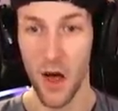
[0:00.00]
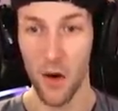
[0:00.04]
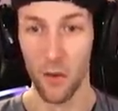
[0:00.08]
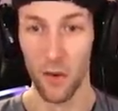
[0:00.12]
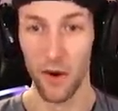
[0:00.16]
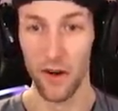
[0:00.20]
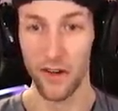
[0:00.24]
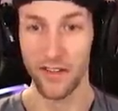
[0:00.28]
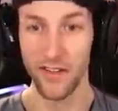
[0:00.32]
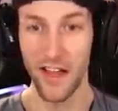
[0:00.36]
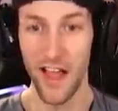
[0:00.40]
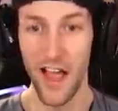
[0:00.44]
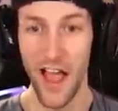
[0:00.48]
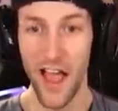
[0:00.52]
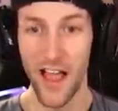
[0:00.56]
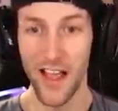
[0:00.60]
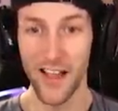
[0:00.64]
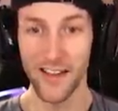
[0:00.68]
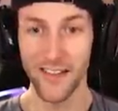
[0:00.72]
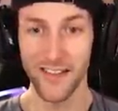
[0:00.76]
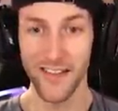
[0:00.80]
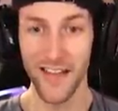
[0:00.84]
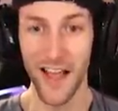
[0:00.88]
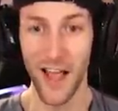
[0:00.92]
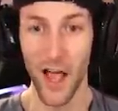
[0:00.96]
Where's the
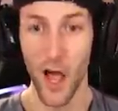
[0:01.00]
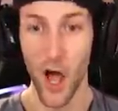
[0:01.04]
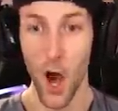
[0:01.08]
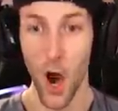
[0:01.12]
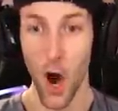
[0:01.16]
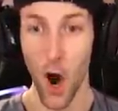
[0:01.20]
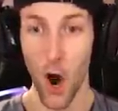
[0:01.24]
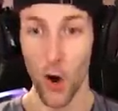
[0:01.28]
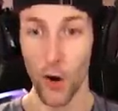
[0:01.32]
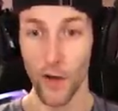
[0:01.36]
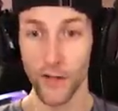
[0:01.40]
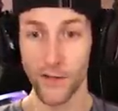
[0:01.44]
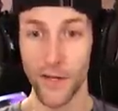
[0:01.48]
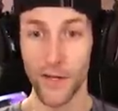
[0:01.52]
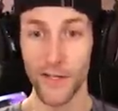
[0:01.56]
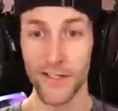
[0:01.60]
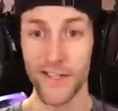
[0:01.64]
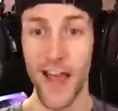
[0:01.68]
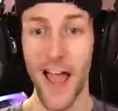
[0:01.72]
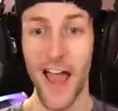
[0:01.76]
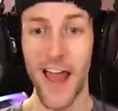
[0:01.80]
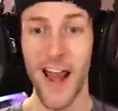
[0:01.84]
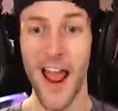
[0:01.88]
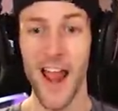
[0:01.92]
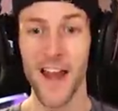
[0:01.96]
exit? Oh, it's a
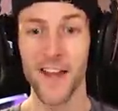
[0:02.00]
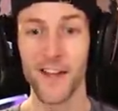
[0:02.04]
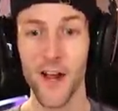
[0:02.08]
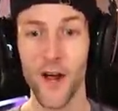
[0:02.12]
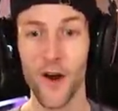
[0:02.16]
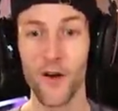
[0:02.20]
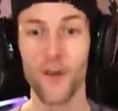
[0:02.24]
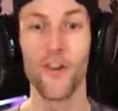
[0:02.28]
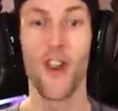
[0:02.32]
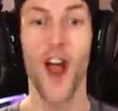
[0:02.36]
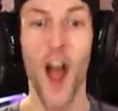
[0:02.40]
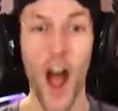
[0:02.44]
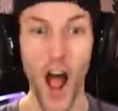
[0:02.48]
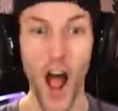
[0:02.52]
dead end, dude.